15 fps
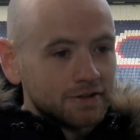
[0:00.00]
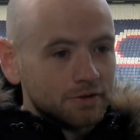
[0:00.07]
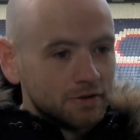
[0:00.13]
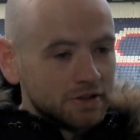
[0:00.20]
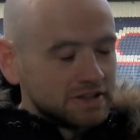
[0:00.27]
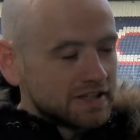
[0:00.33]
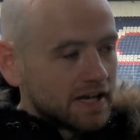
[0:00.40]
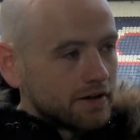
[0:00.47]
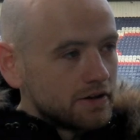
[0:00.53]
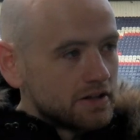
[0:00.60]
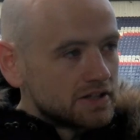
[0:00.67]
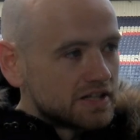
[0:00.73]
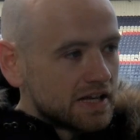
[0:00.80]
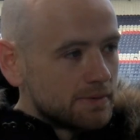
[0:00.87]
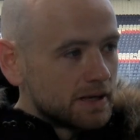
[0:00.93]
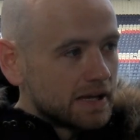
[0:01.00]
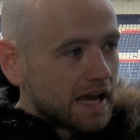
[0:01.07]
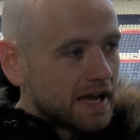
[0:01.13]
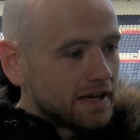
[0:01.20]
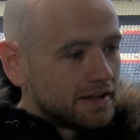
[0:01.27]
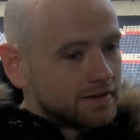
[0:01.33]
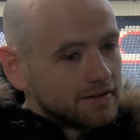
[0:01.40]
do exactly the same
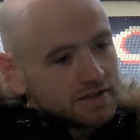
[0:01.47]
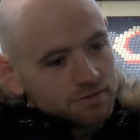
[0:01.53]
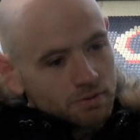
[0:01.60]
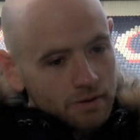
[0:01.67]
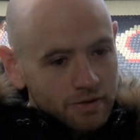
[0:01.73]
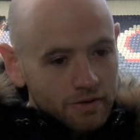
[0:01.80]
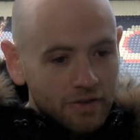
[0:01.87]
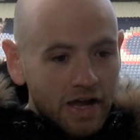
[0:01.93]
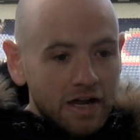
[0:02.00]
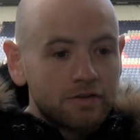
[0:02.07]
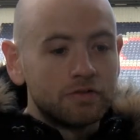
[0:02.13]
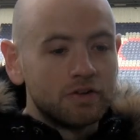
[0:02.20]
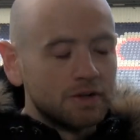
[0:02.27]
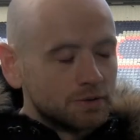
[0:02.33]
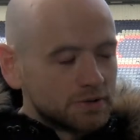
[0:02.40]
again, and this one thankfully